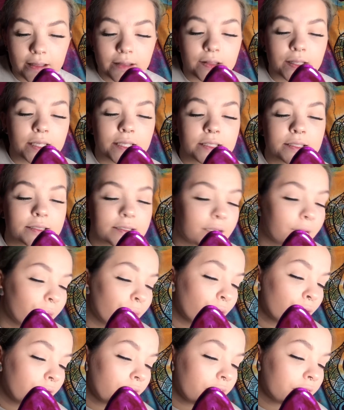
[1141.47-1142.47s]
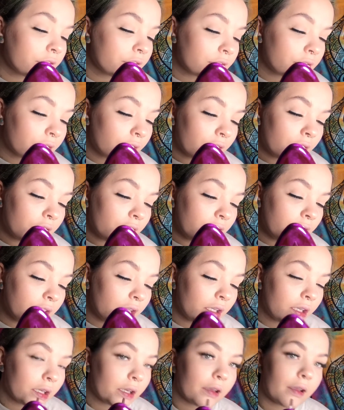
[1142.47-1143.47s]
this and put it in the
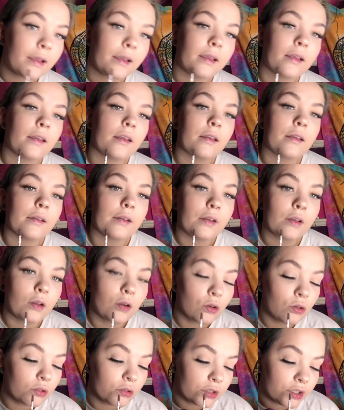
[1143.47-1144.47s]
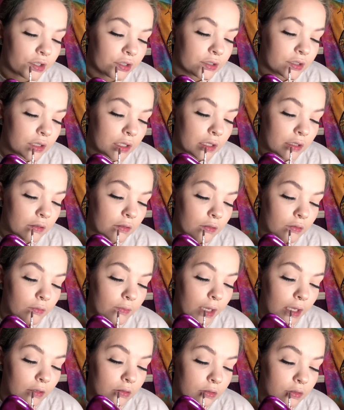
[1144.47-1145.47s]
corners and
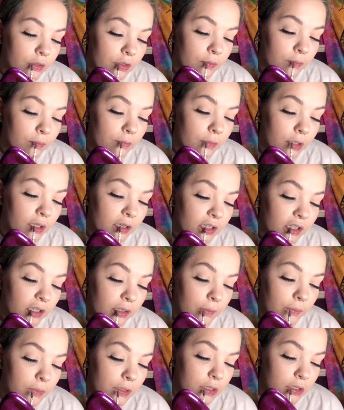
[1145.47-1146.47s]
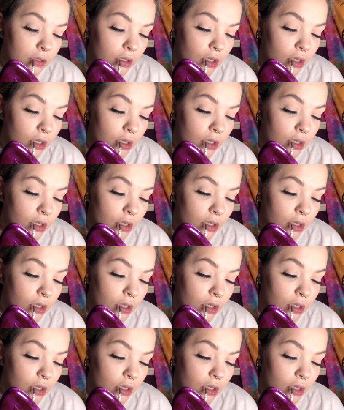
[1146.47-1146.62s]
around my lips.